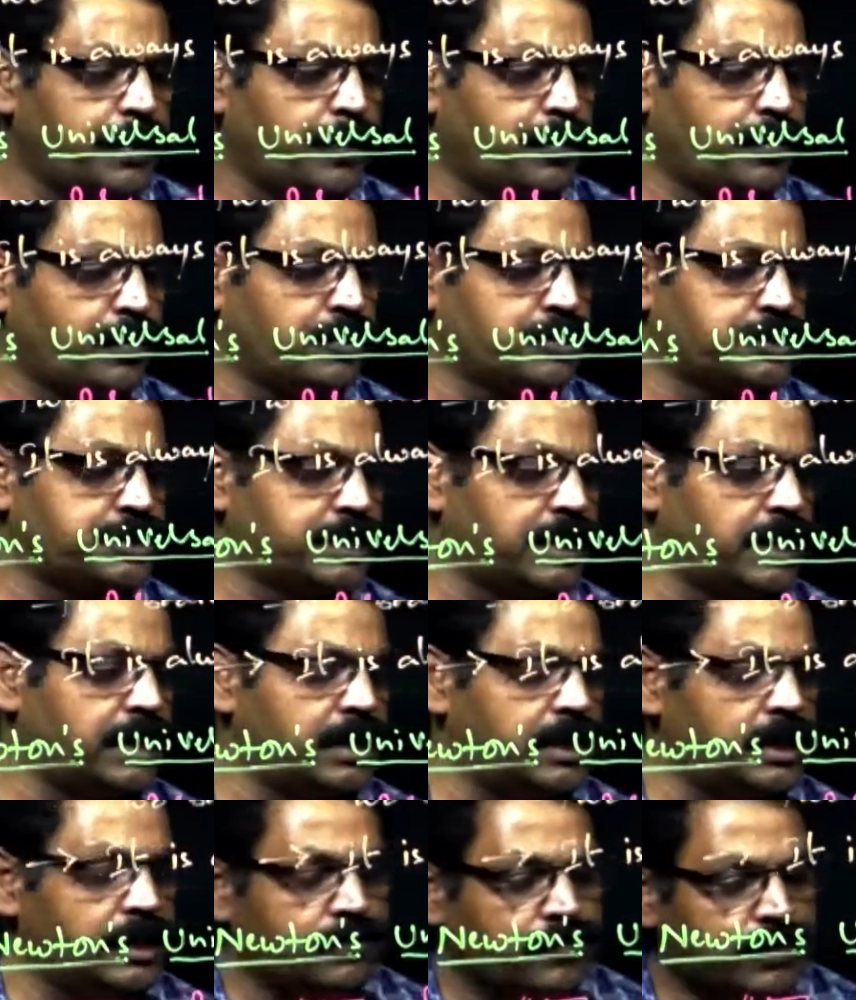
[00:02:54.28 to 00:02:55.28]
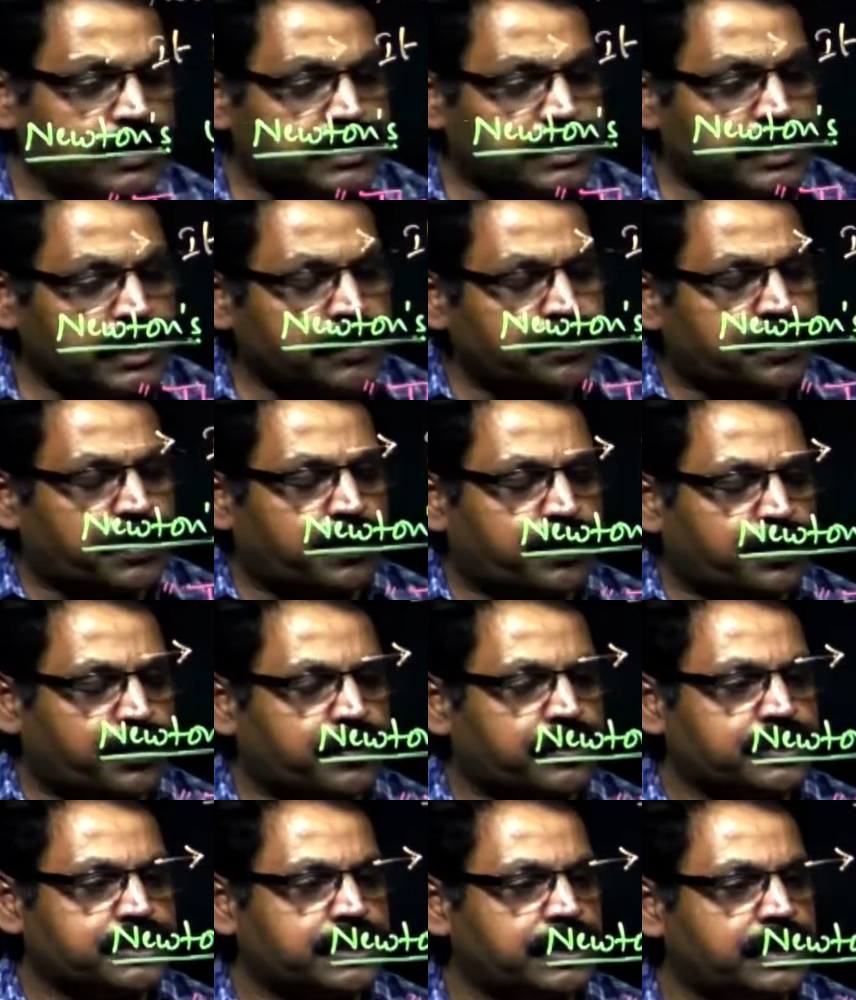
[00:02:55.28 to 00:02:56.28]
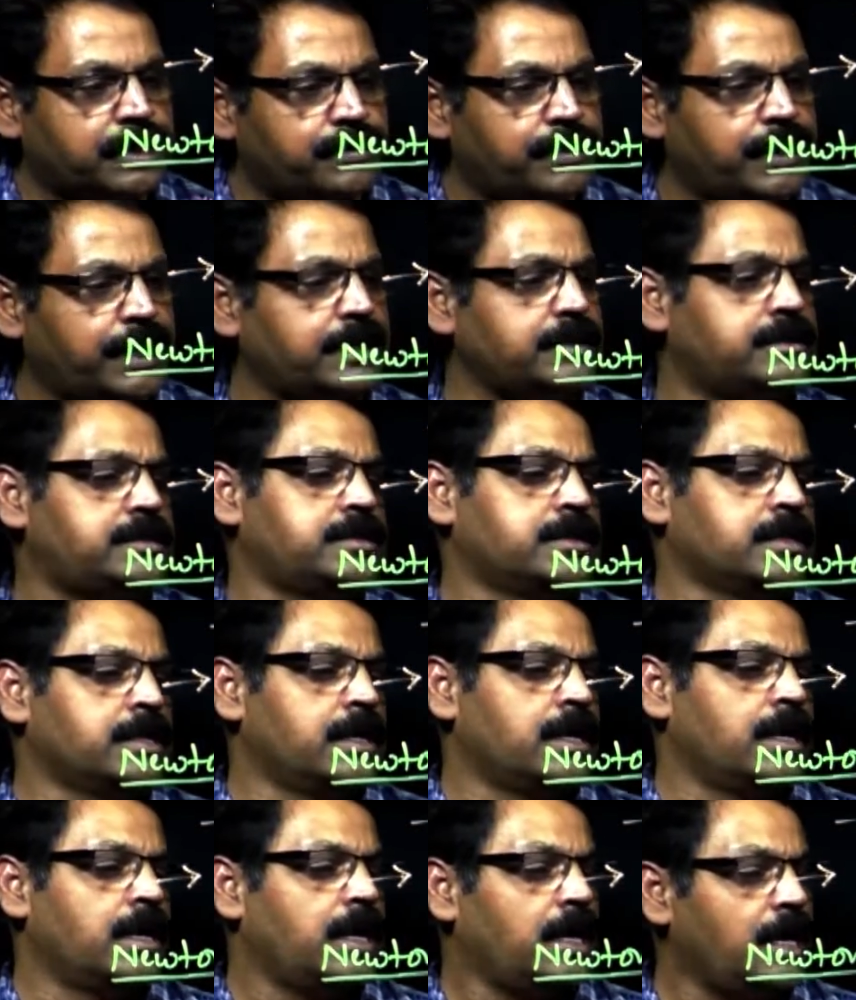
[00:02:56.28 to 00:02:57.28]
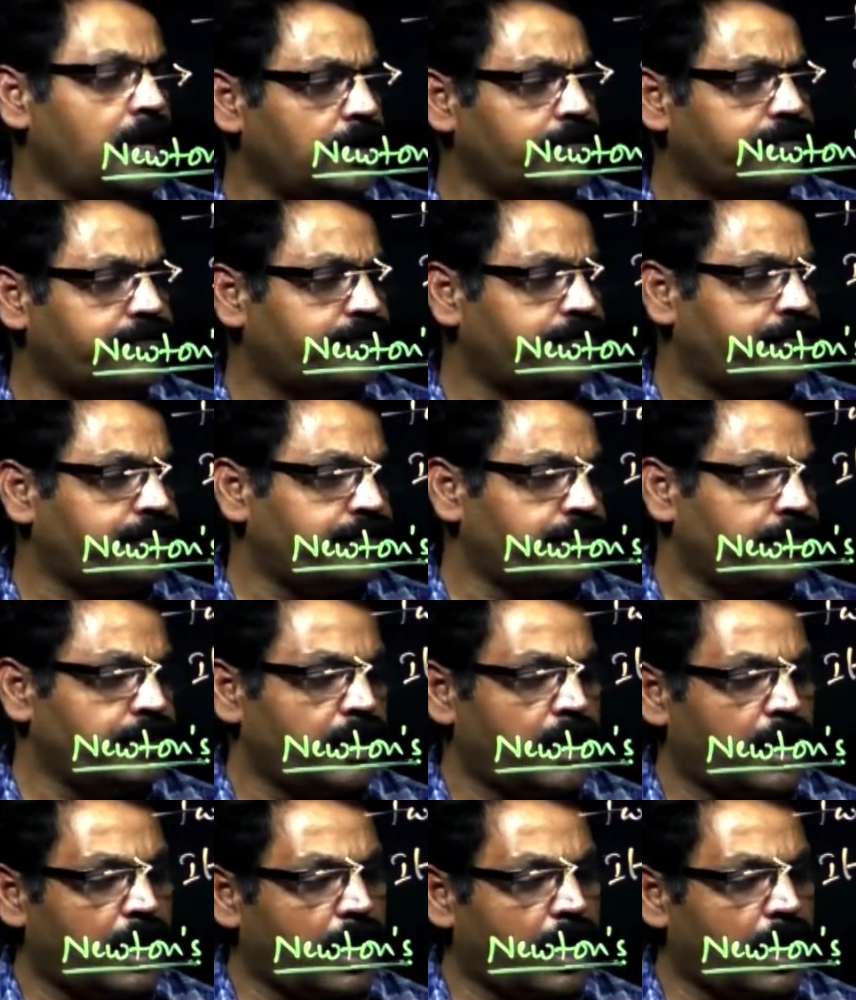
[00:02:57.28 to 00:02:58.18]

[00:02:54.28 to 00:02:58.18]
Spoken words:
proportional. Inversely proportional means if